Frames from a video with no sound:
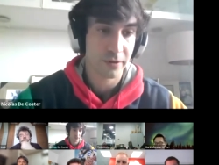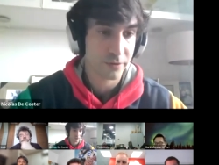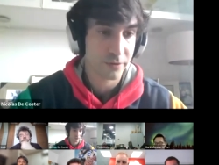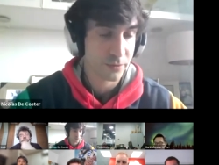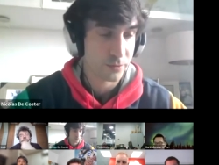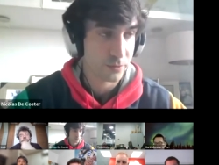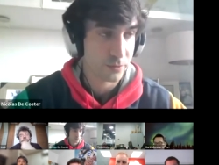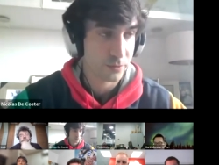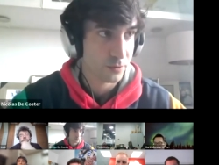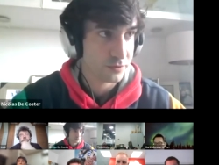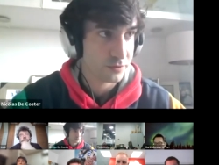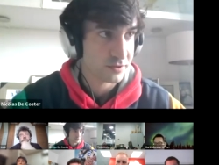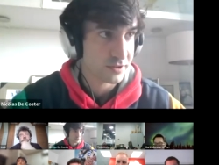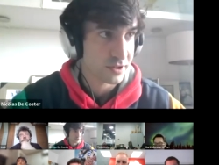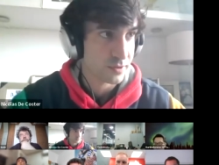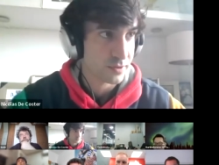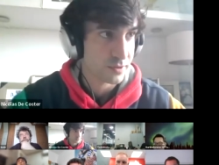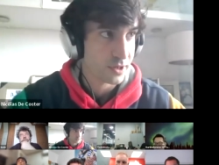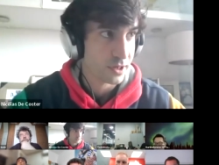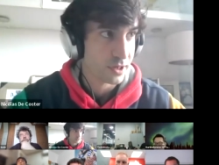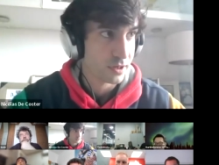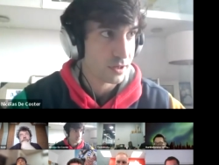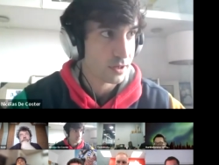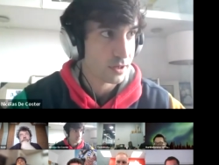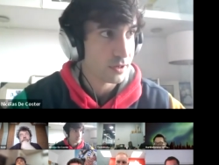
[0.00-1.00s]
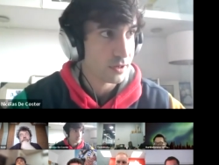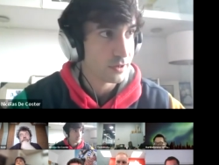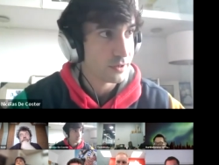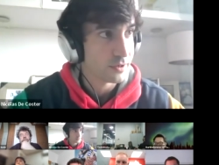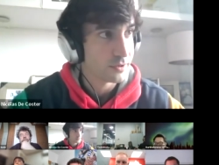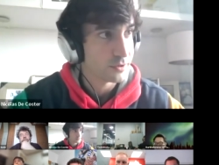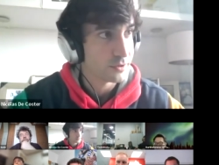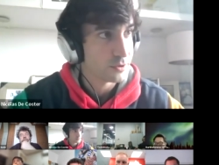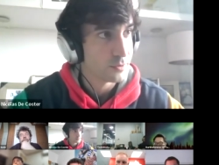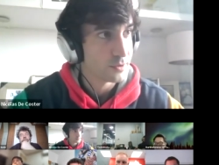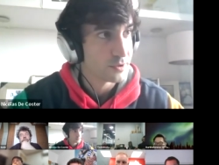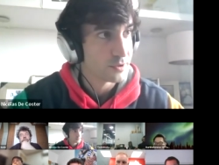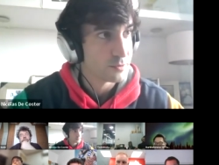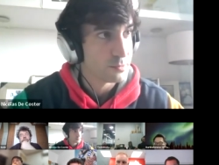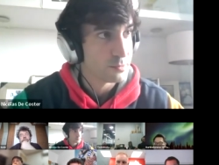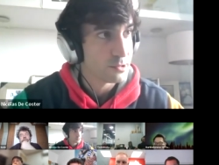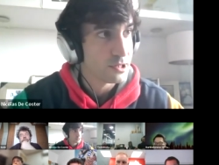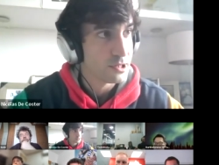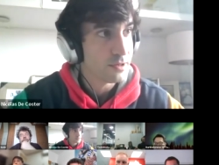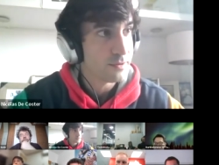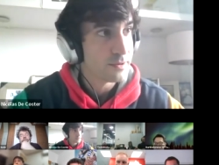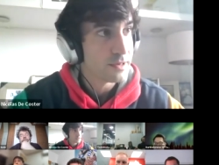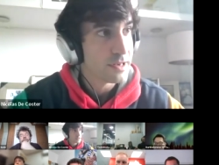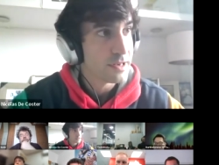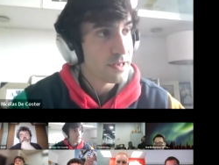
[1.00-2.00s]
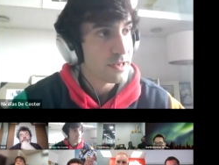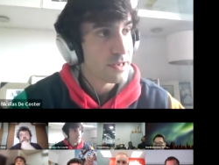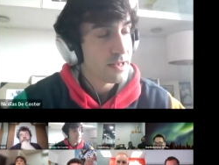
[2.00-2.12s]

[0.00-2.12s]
through serial USB.